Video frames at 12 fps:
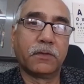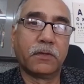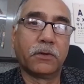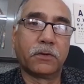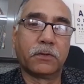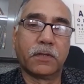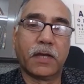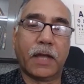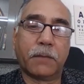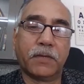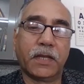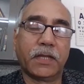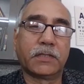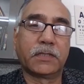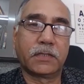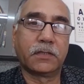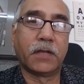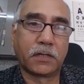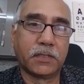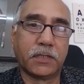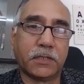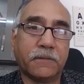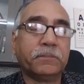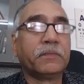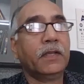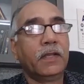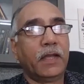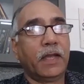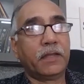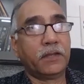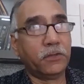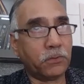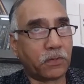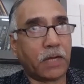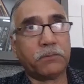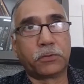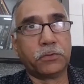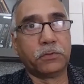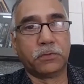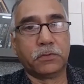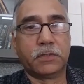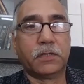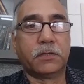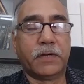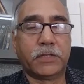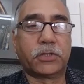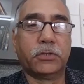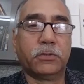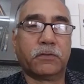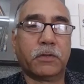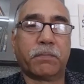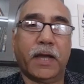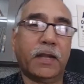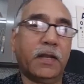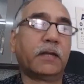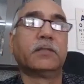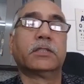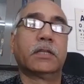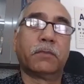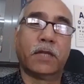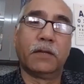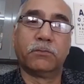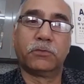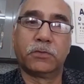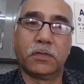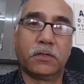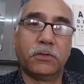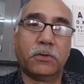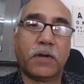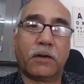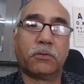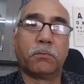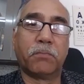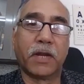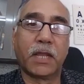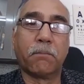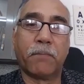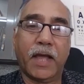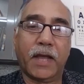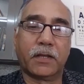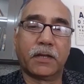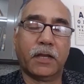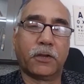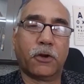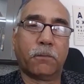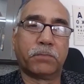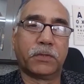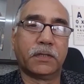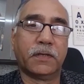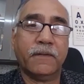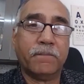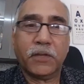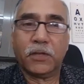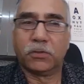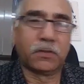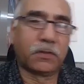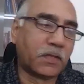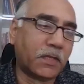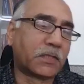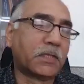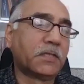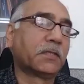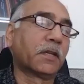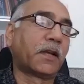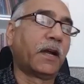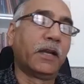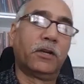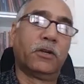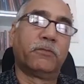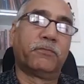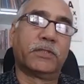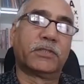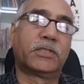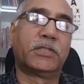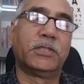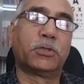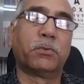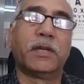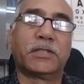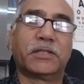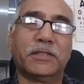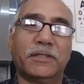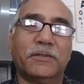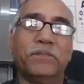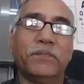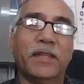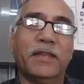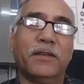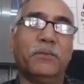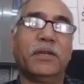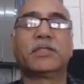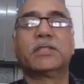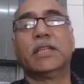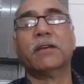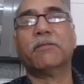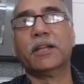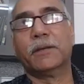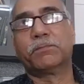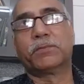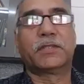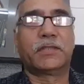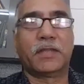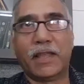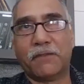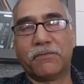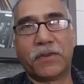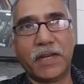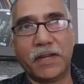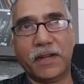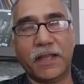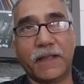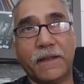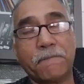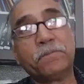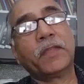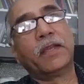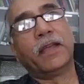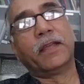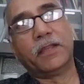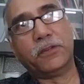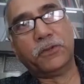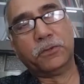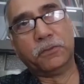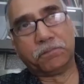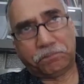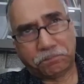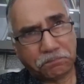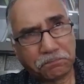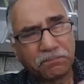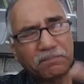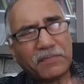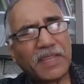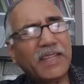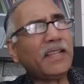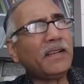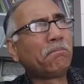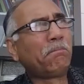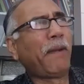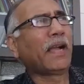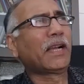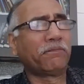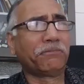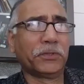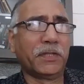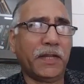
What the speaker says: you know the happening has occurred. And then you come to the rescue of the pilot, and sometimes you have to bring him back in a helicopter. So this is the kind of a situation which develops every day. And then you pack up for